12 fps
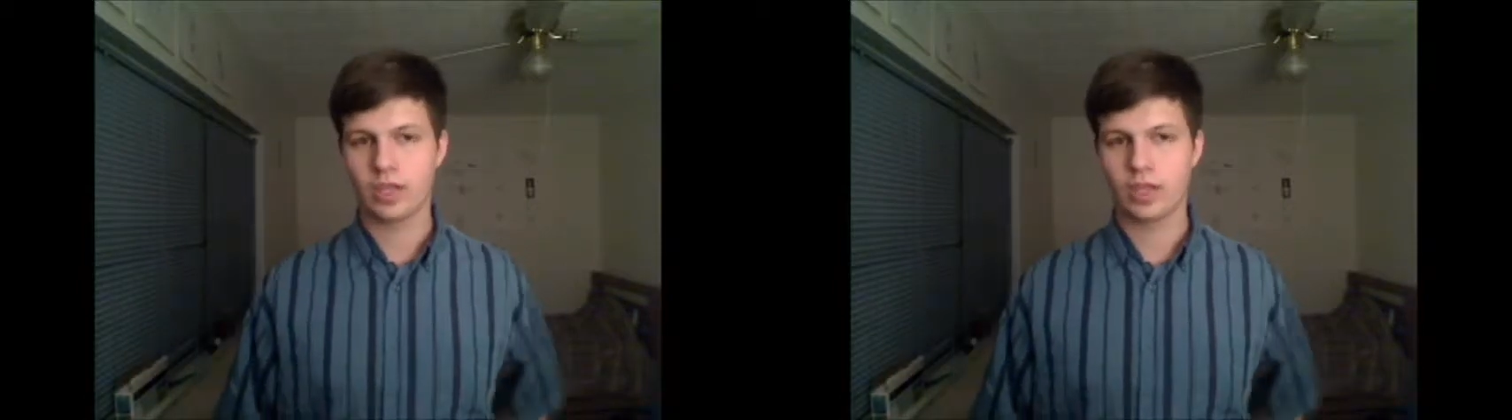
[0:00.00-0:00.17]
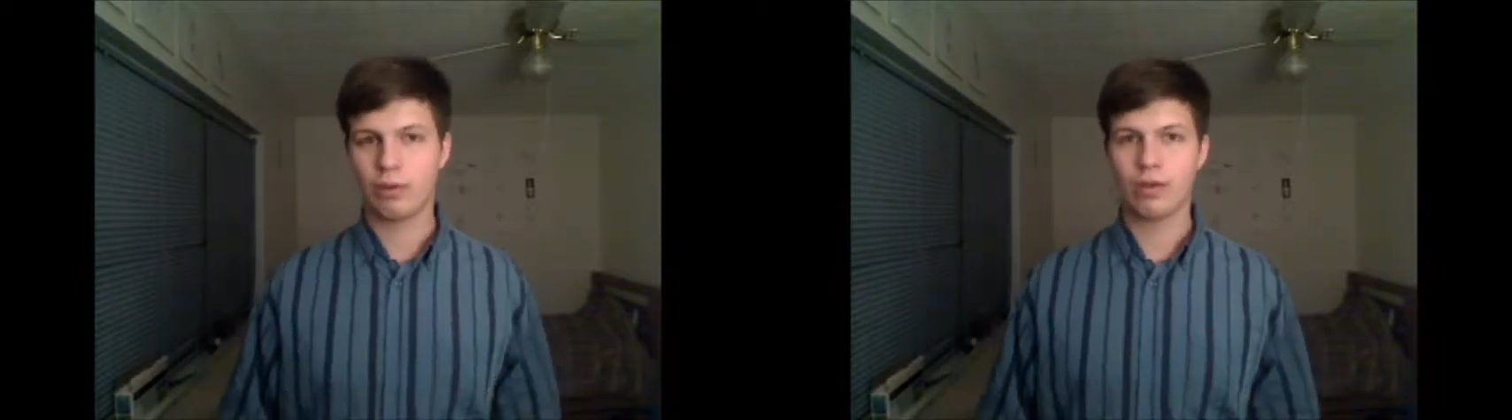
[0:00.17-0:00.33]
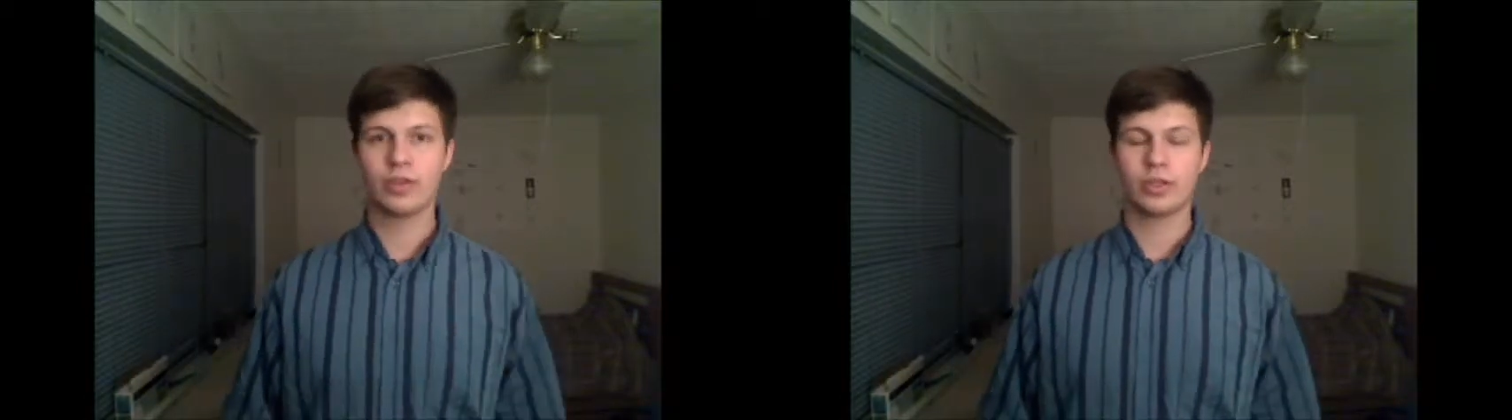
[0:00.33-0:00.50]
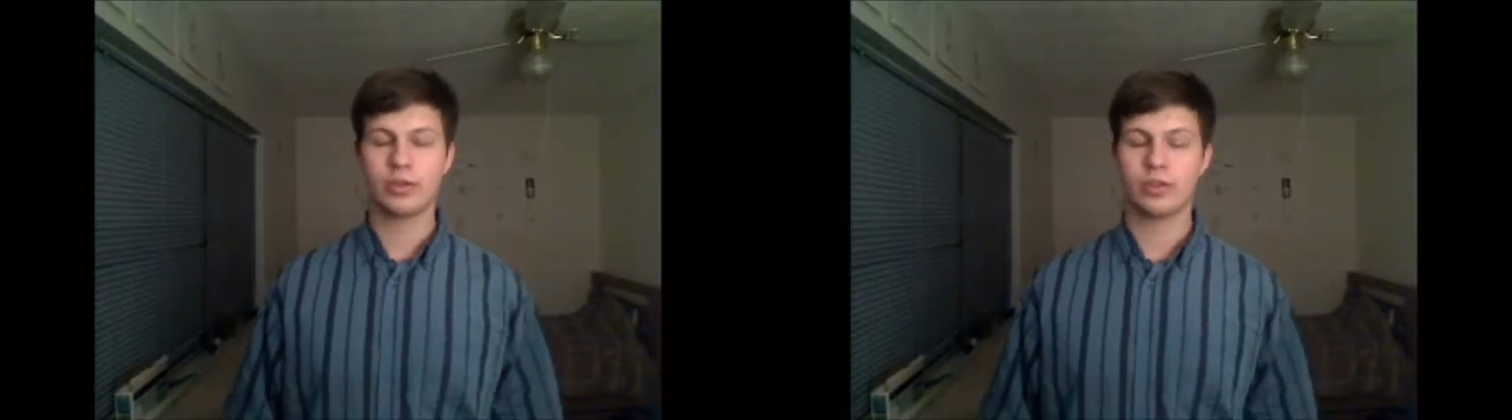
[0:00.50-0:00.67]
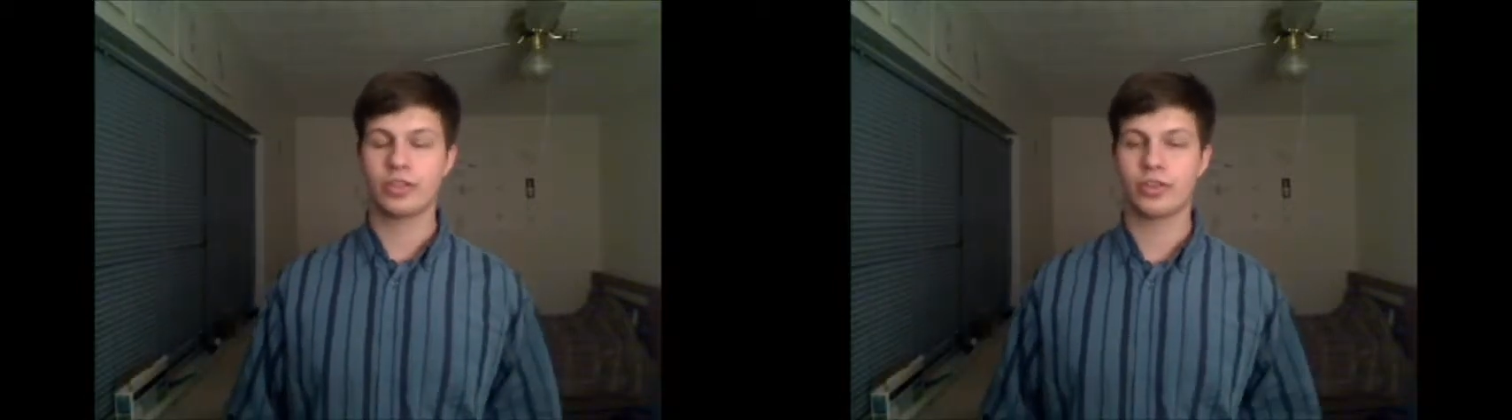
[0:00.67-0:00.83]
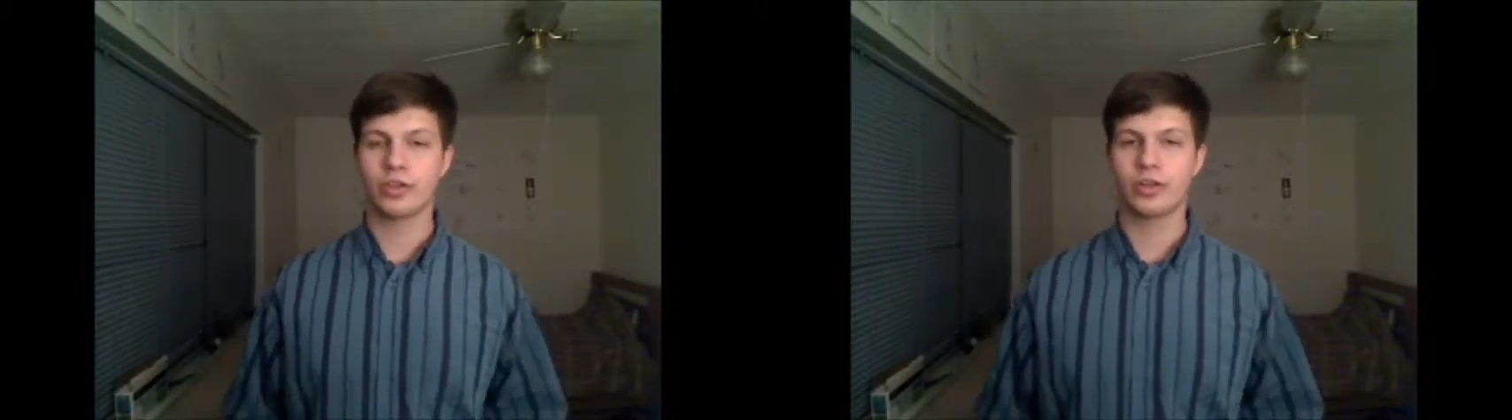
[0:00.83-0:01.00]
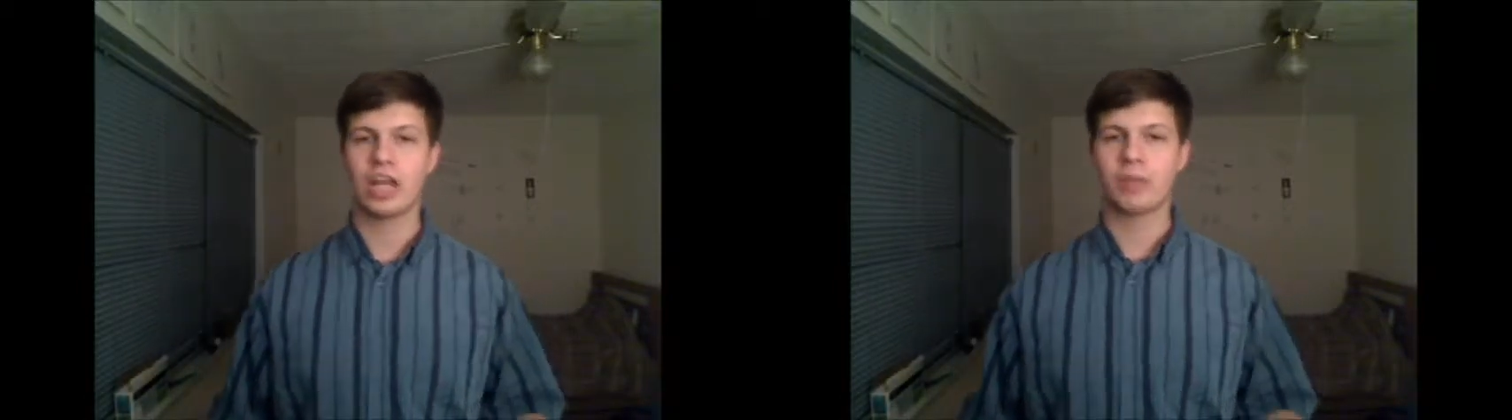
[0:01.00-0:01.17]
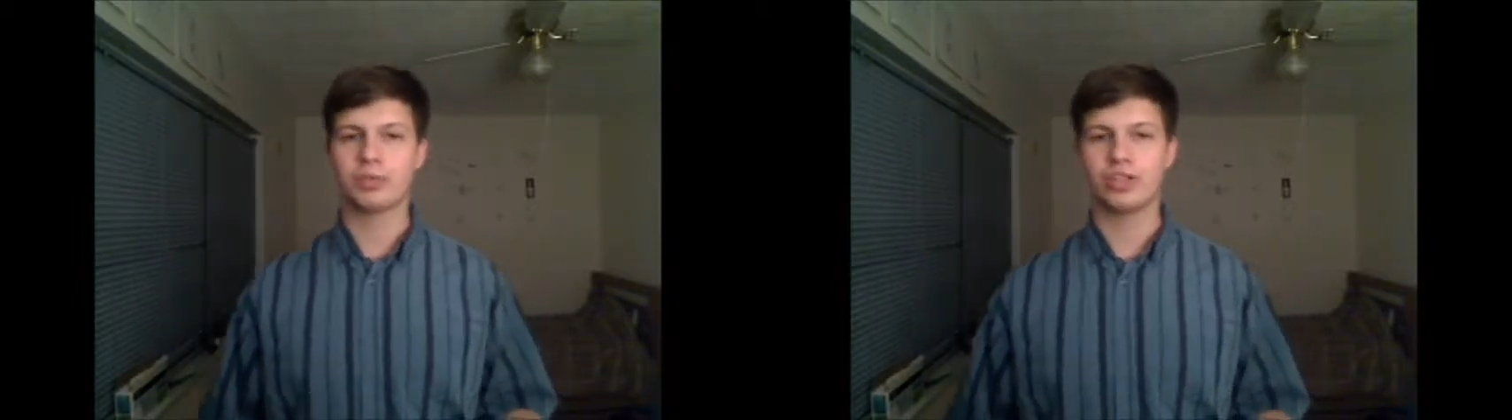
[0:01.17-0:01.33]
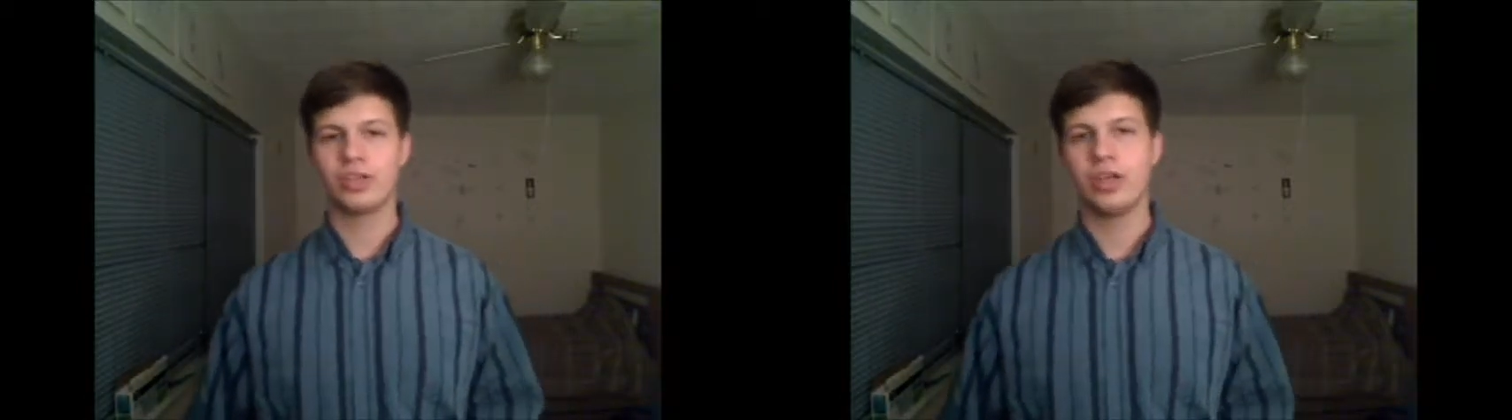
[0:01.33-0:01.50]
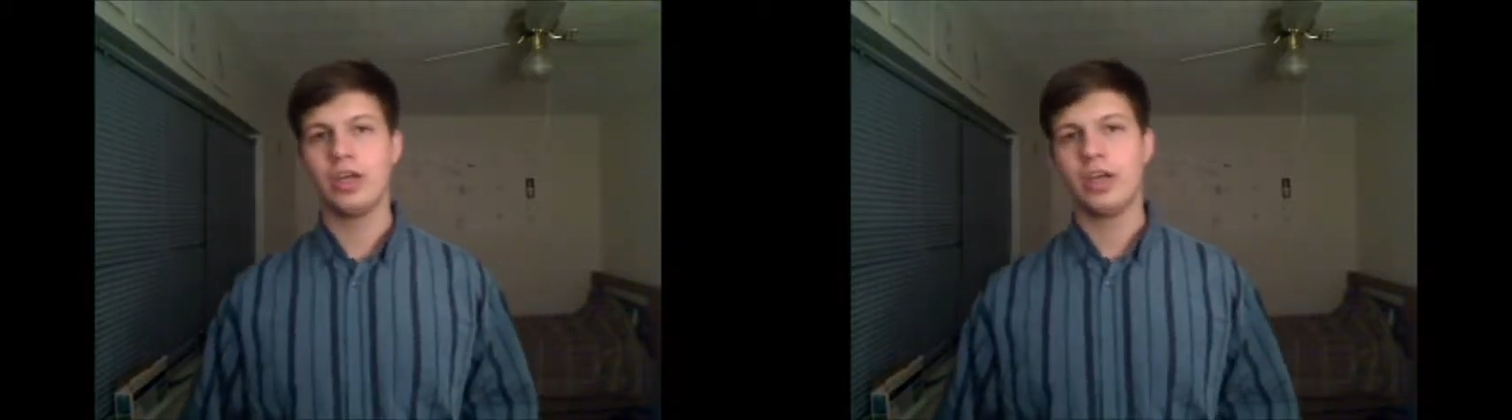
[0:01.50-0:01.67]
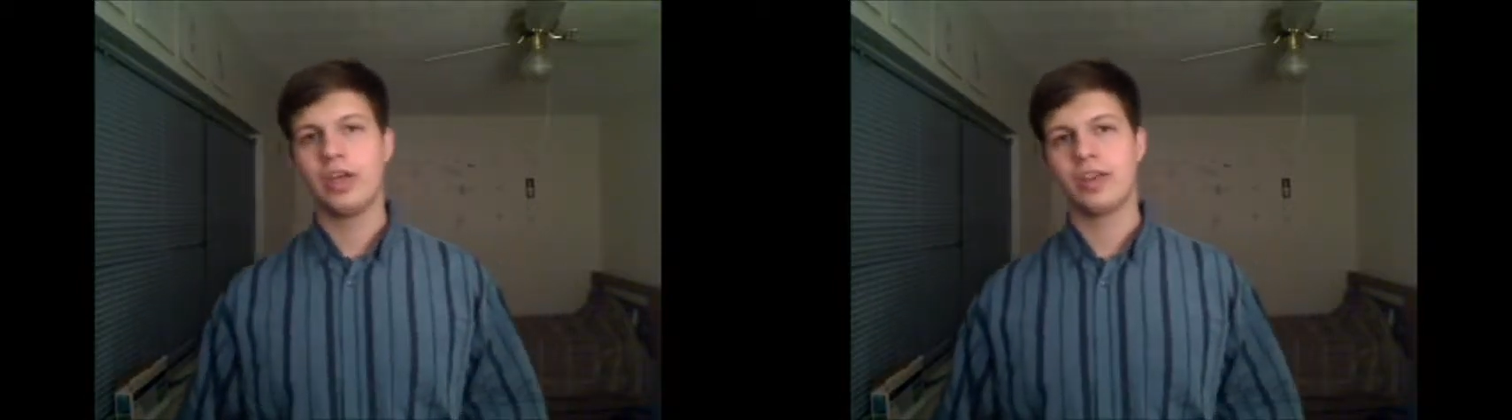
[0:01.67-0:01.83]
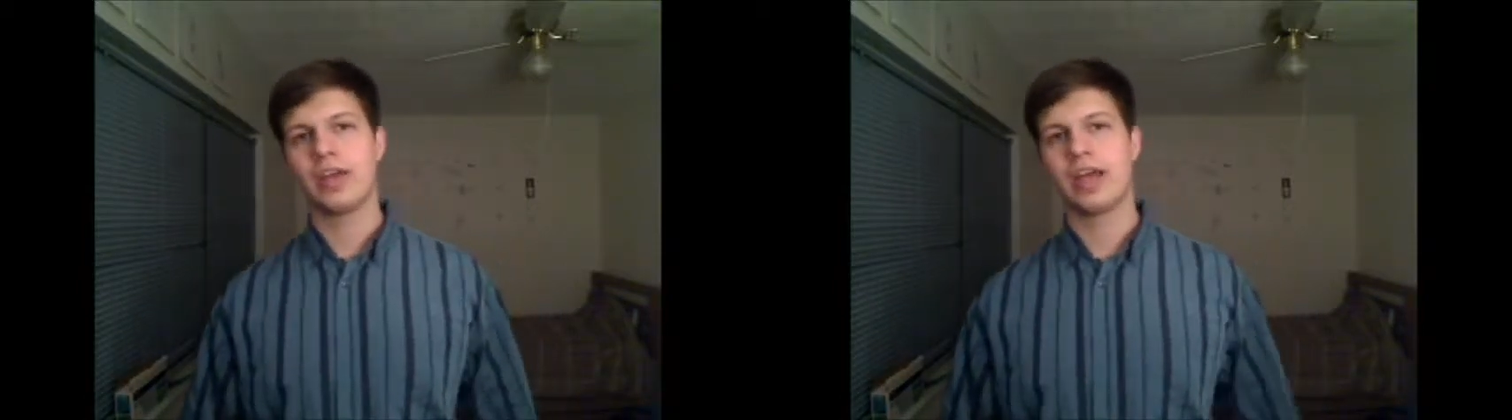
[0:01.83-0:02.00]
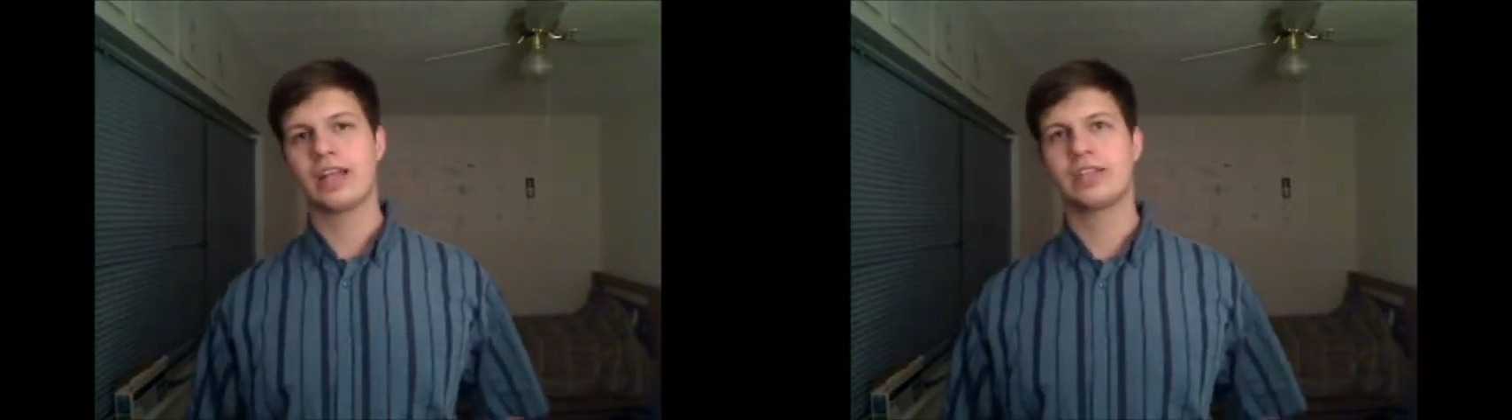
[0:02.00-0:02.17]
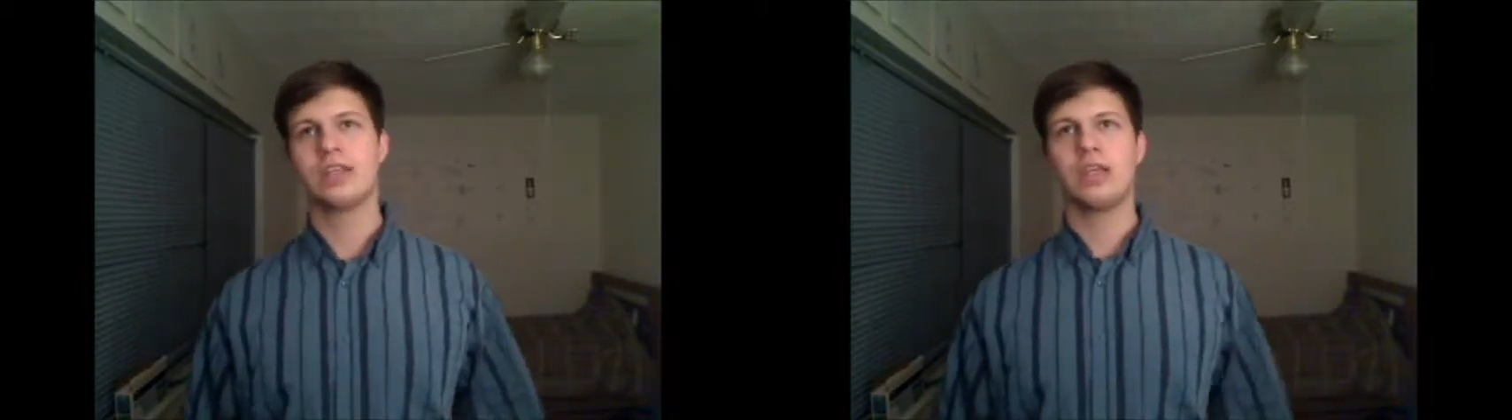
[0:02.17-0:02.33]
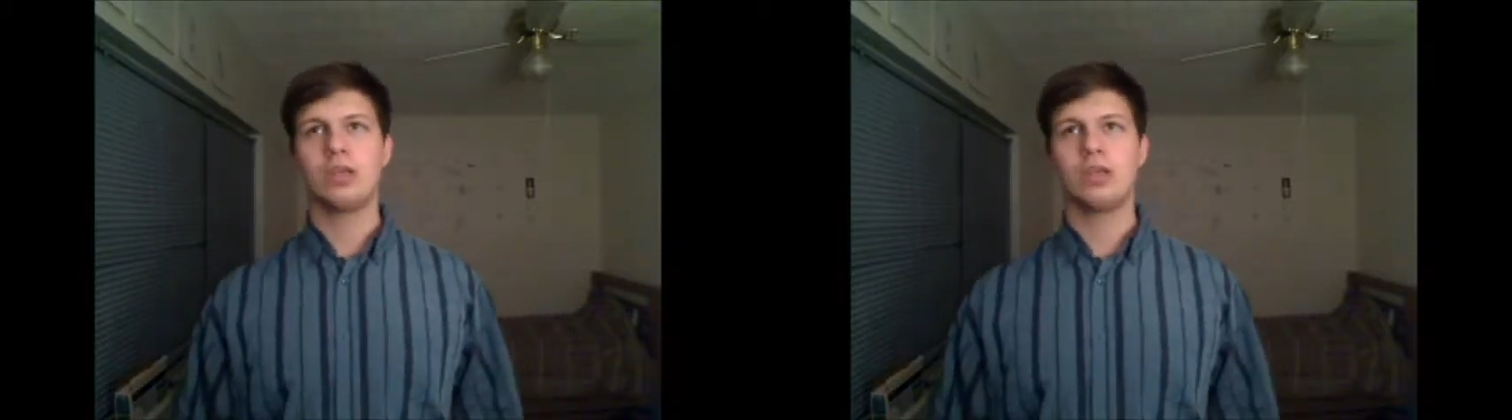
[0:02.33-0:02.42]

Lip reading: However, there is a third option that